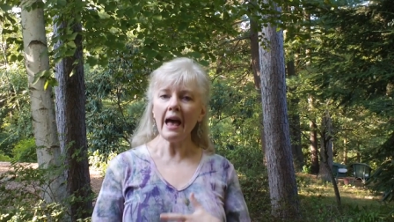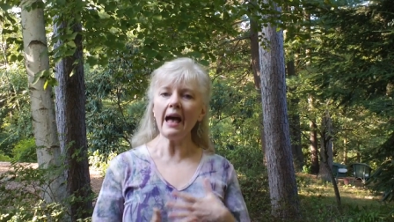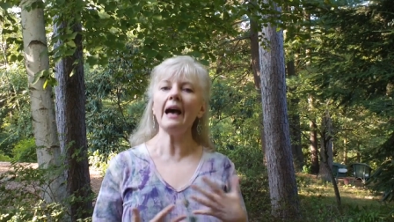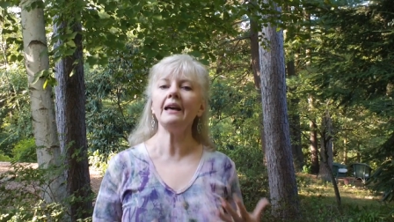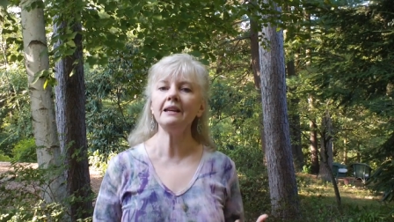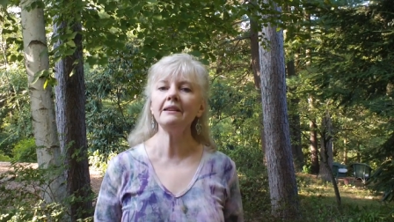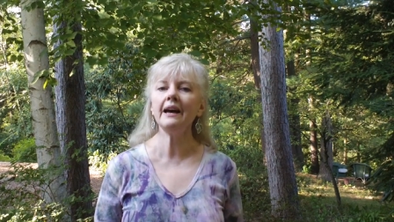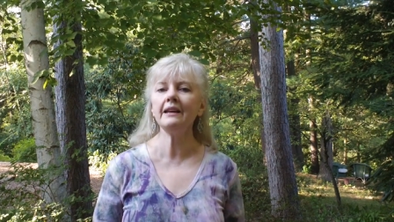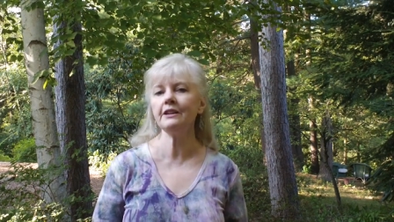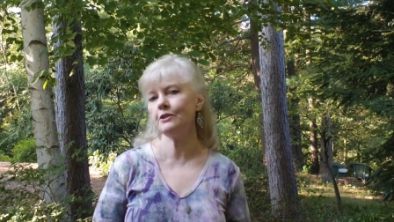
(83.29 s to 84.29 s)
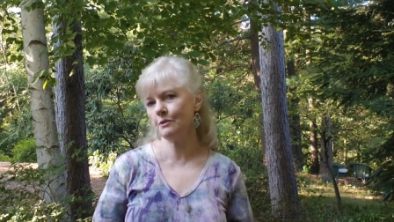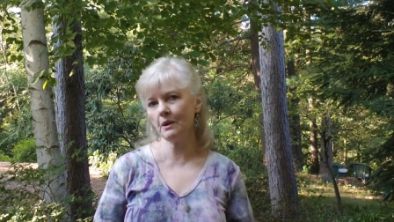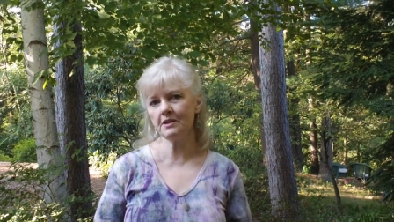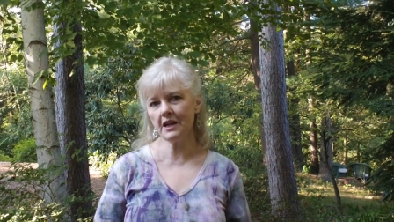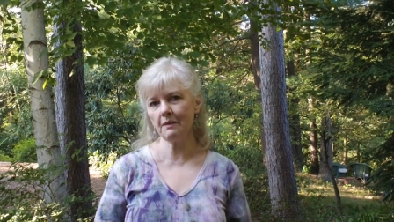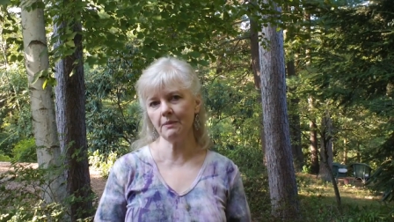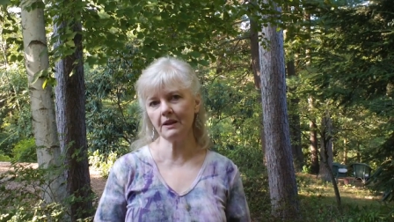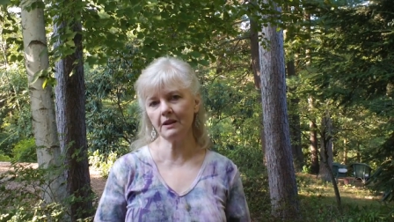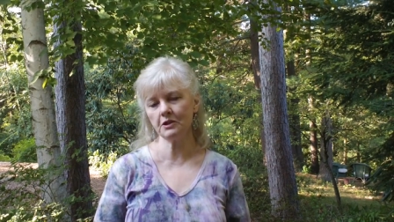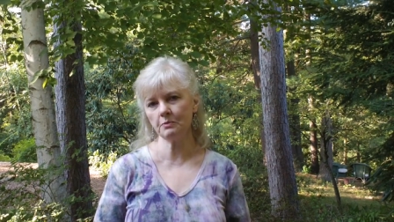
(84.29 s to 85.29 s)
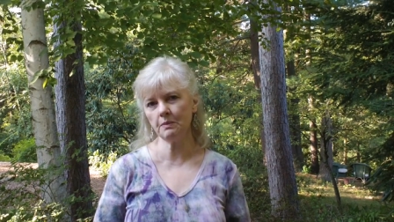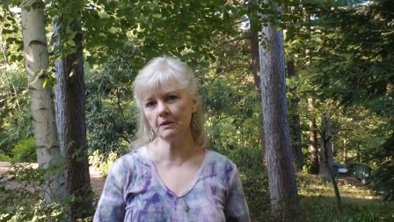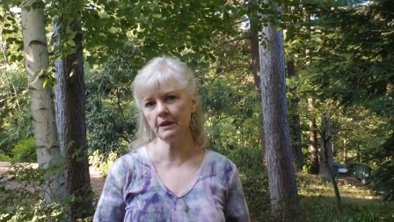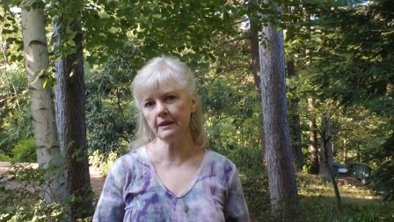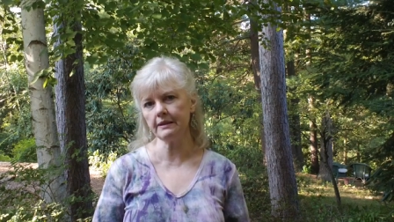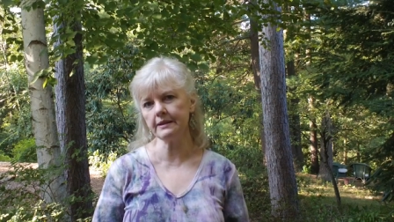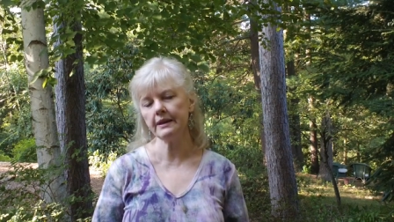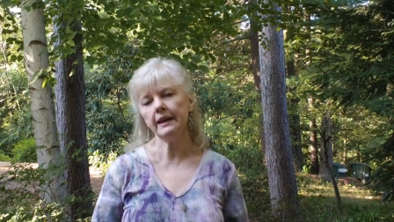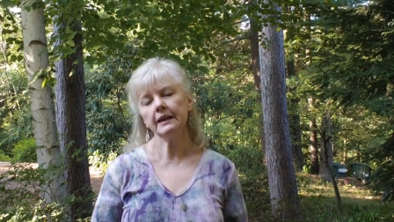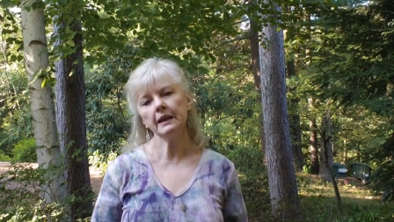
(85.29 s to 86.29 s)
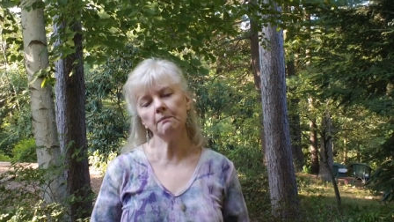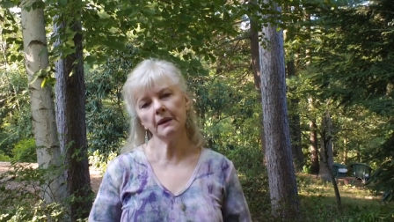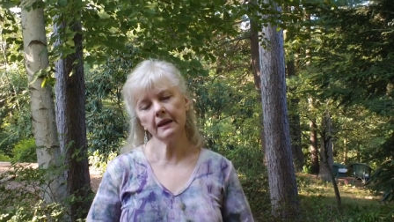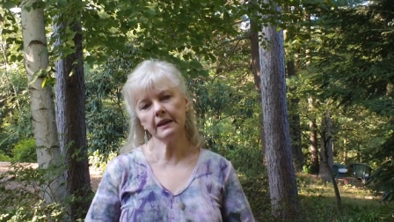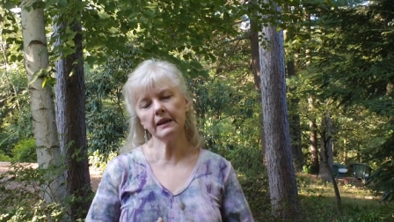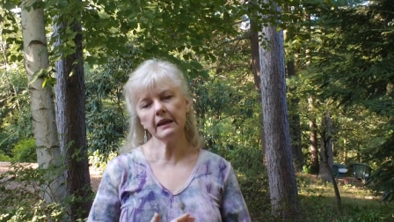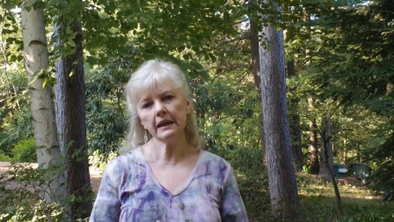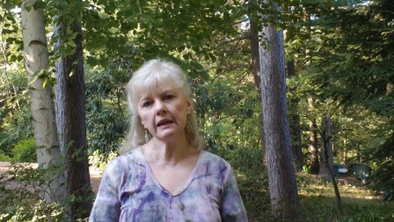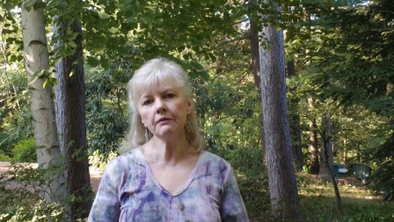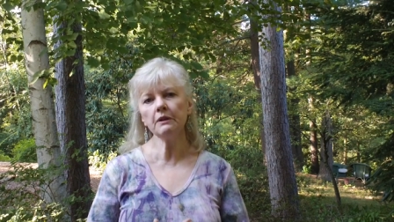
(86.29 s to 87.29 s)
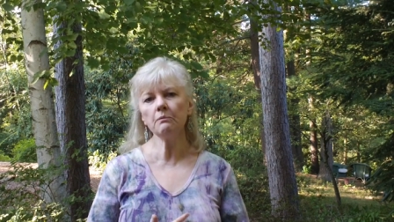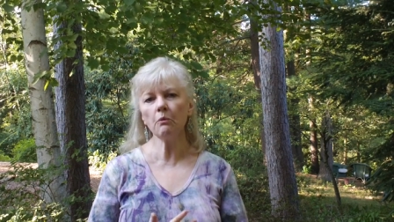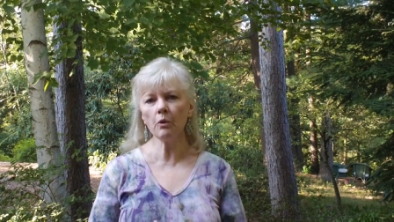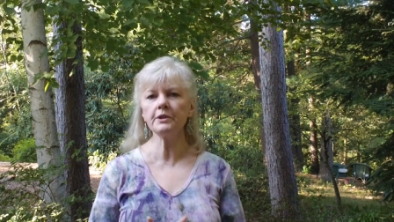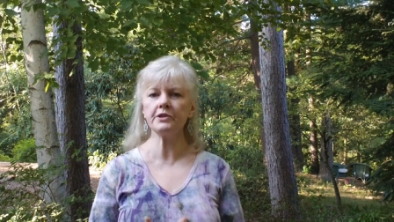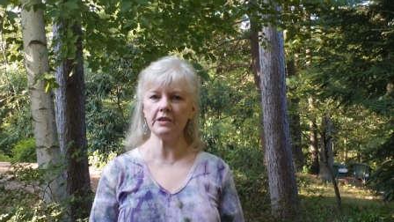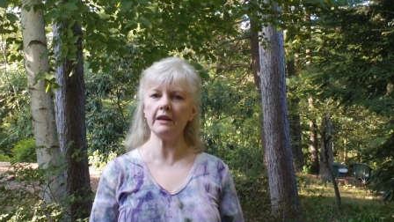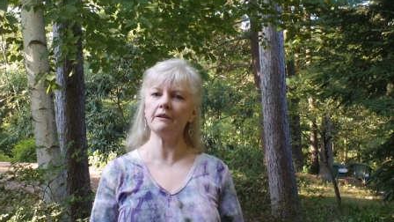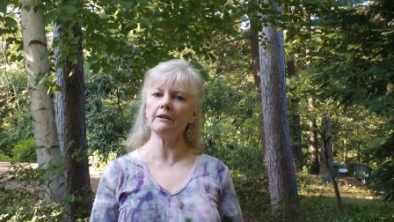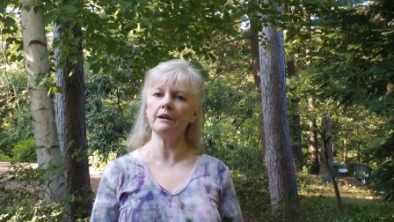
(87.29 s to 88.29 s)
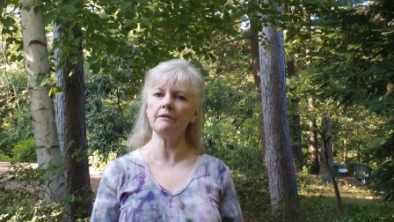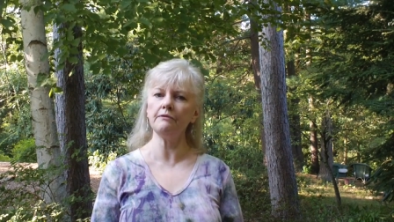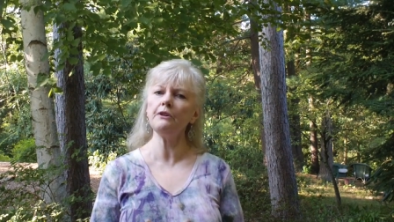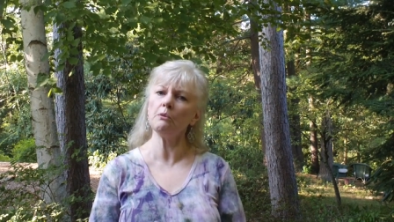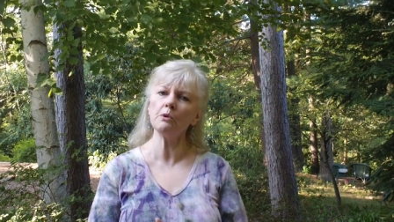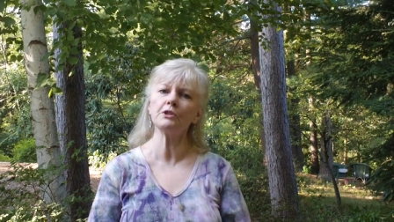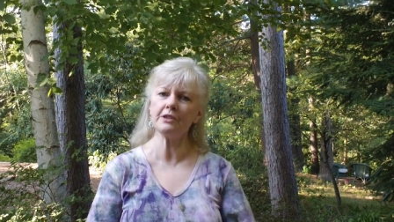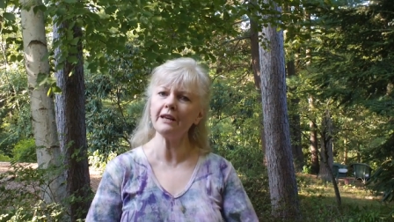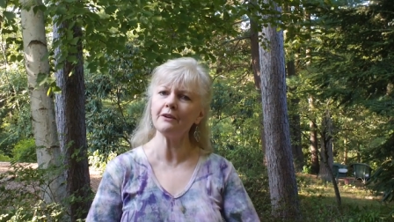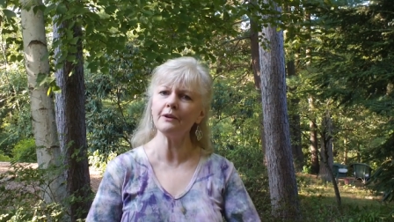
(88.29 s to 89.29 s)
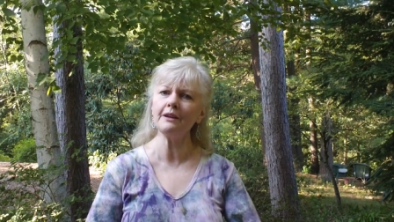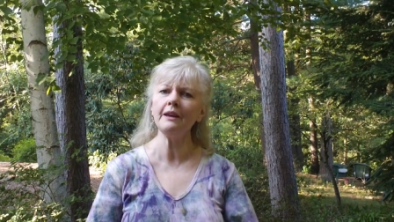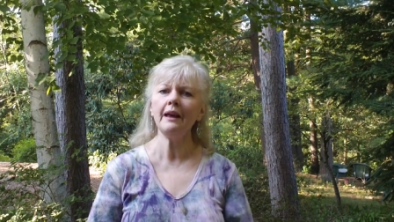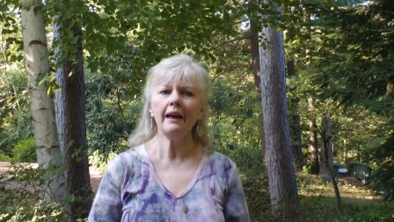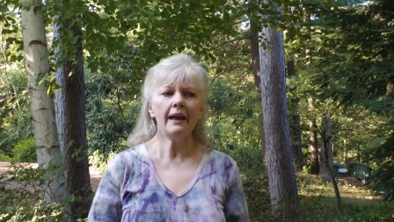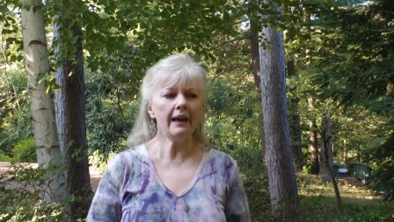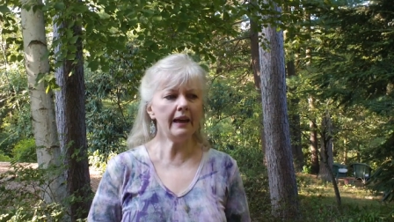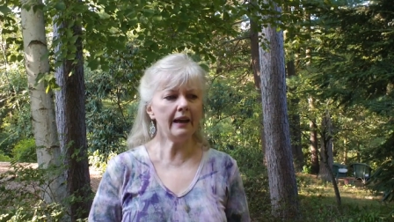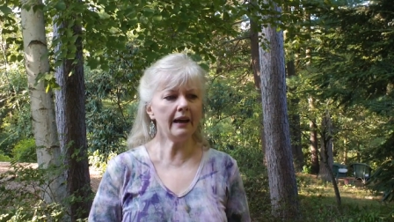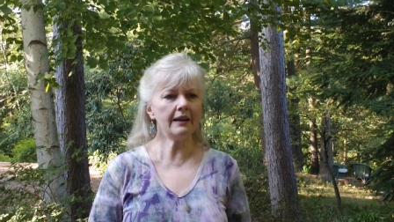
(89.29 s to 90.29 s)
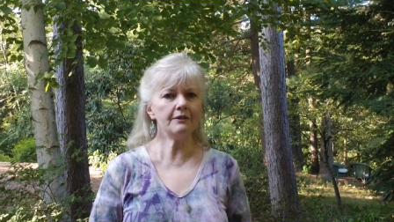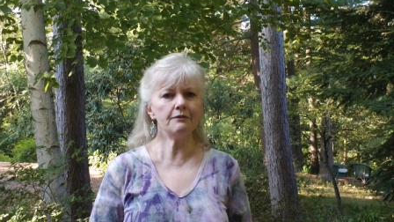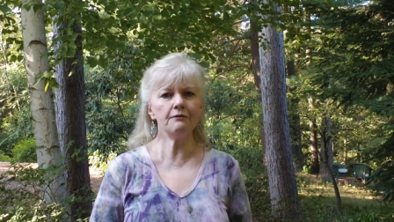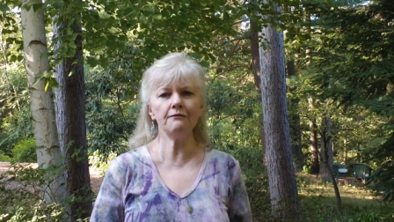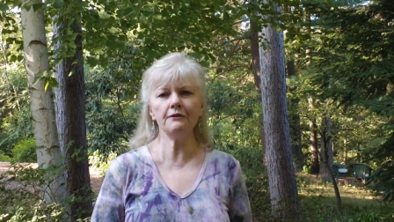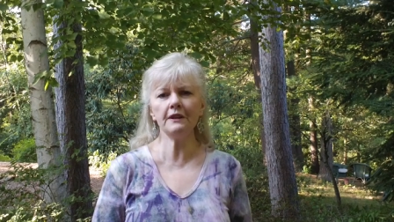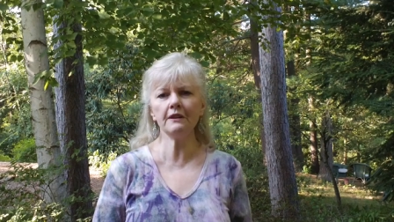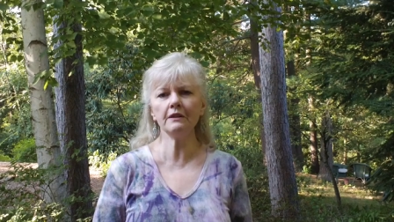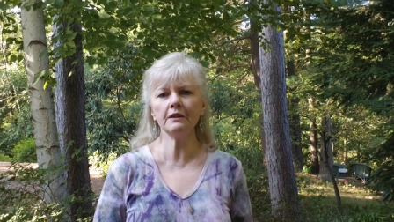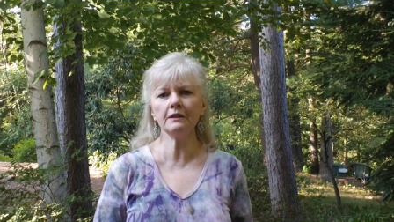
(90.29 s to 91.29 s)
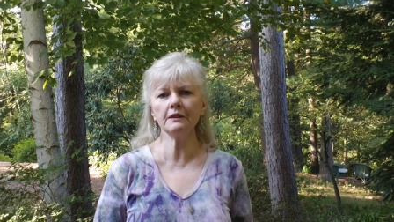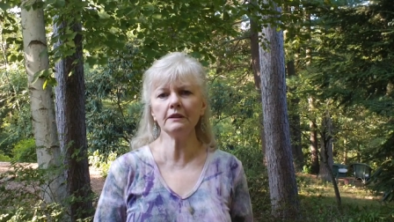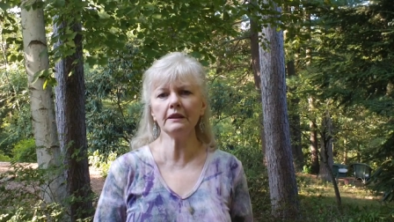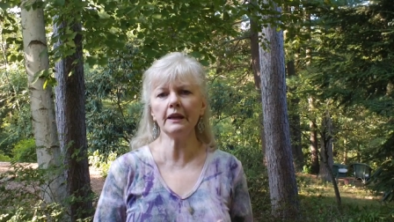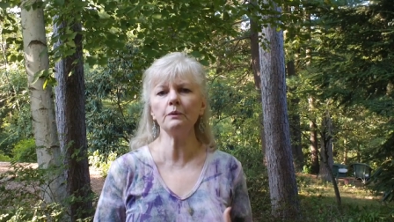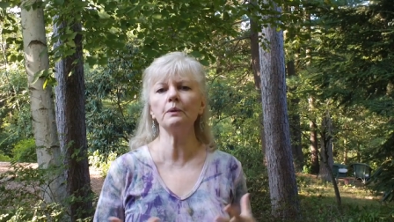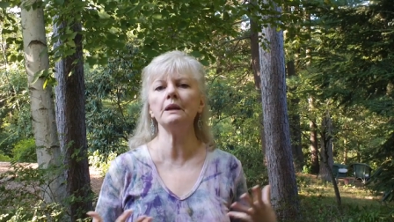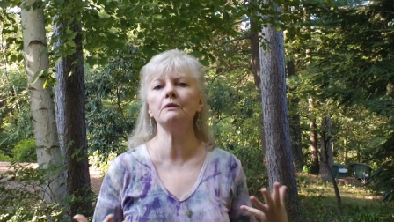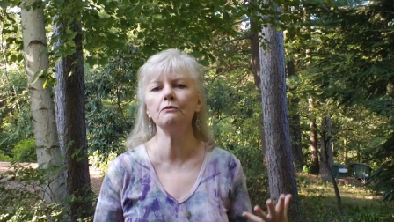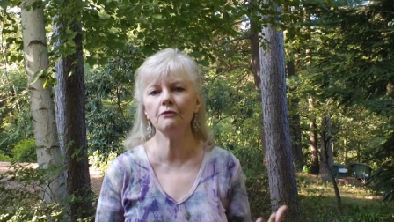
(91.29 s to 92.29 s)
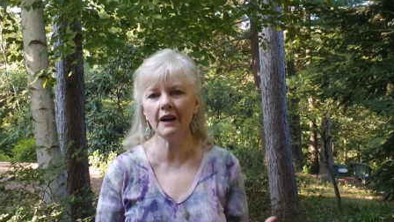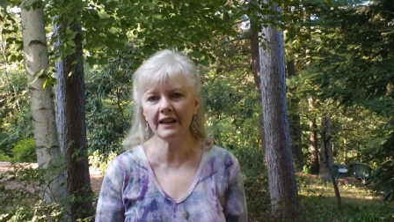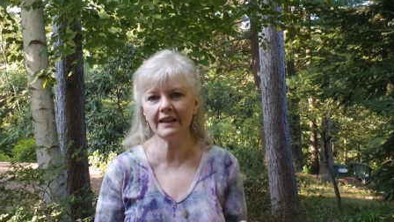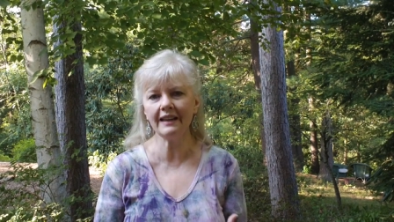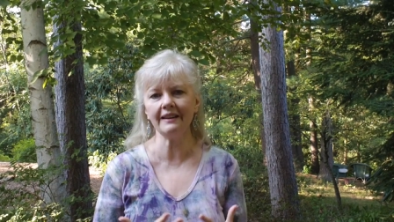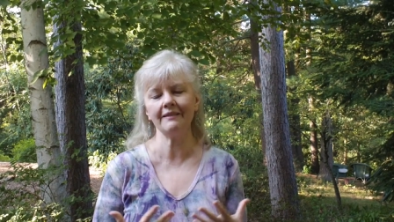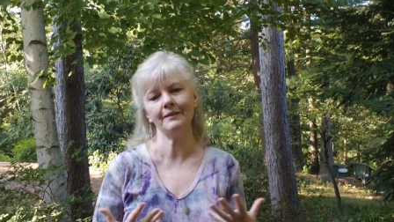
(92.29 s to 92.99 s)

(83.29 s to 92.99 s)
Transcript: adding that into our tapping experience can make it even more sacred, feel more sacred, and feel like we're inviting